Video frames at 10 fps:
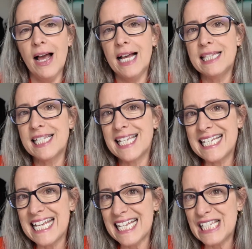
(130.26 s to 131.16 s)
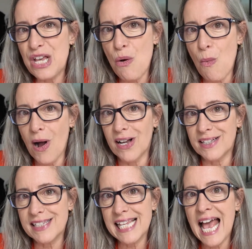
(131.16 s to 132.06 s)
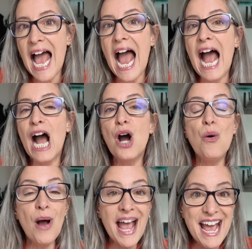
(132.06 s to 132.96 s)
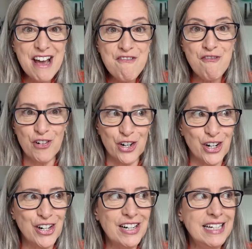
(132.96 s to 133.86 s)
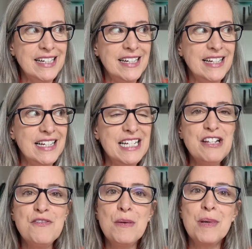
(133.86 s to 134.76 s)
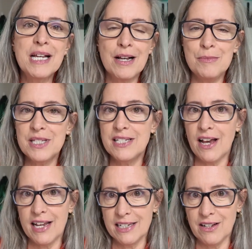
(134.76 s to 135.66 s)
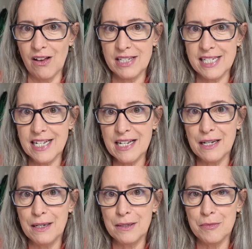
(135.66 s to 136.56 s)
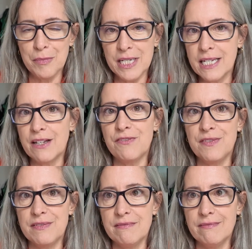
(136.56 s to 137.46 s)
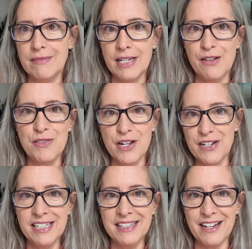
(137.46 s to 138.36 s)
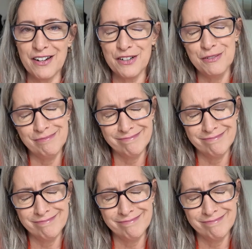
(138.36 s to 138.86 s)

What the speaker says: And they said, yes, it was. However, if it becomes diagnostic, meaning if they're in there,